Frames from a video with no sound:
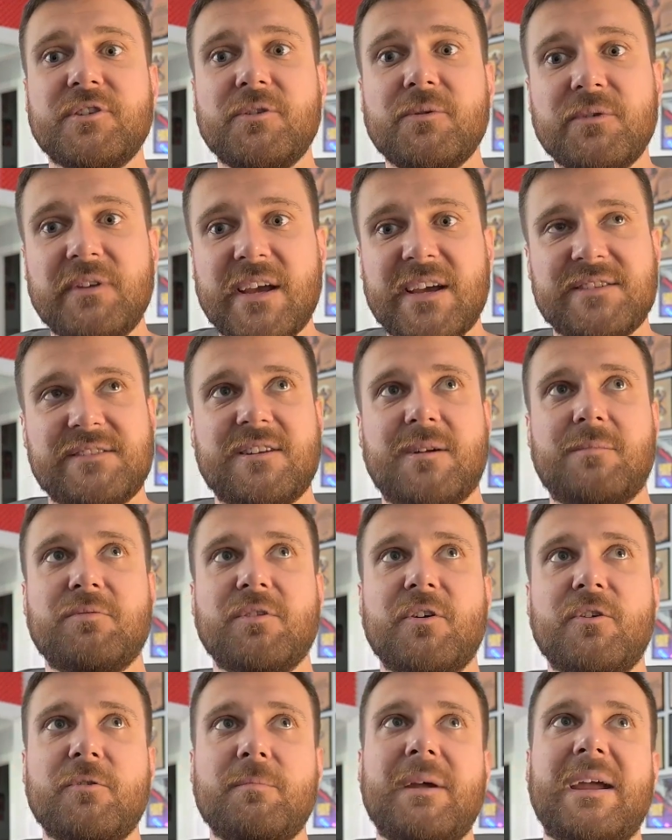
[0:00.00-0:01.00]
do a test
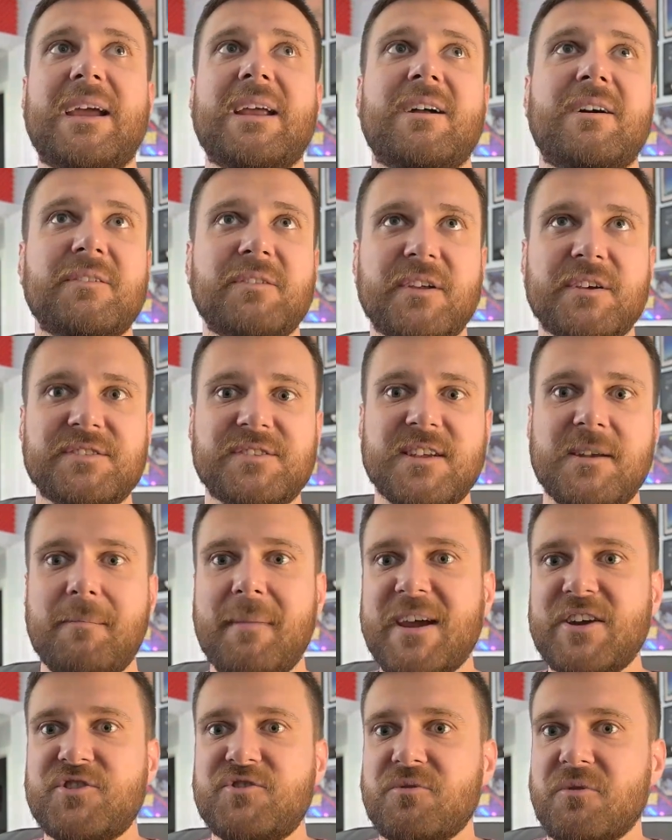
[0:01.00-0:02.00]
upload, make it unlisted,
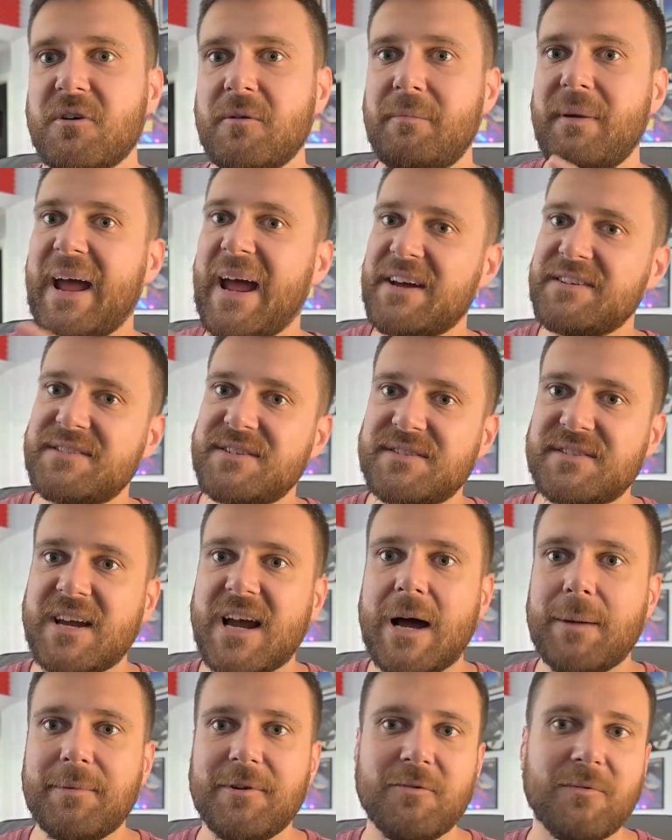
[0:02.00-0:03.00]
make sure it passes
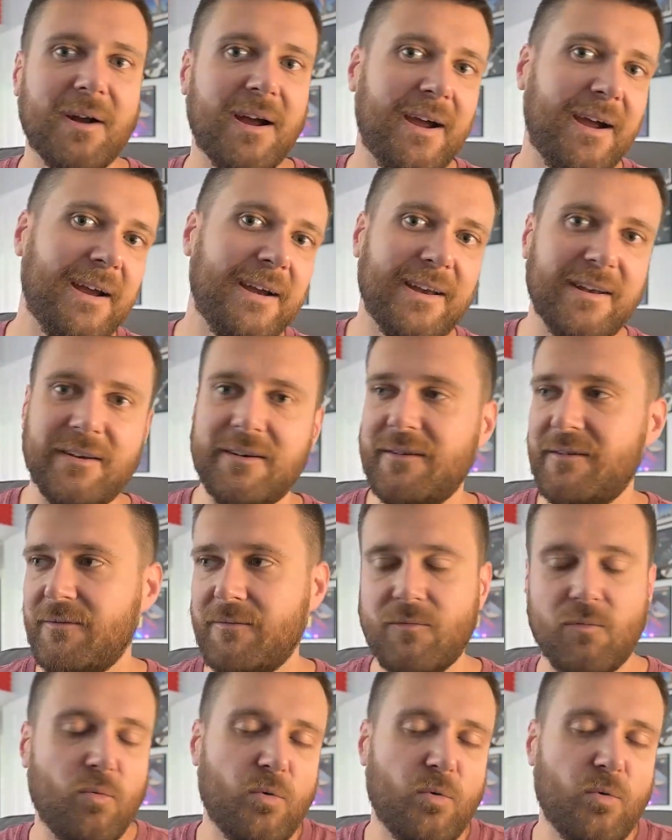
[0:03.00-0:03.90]
copyright and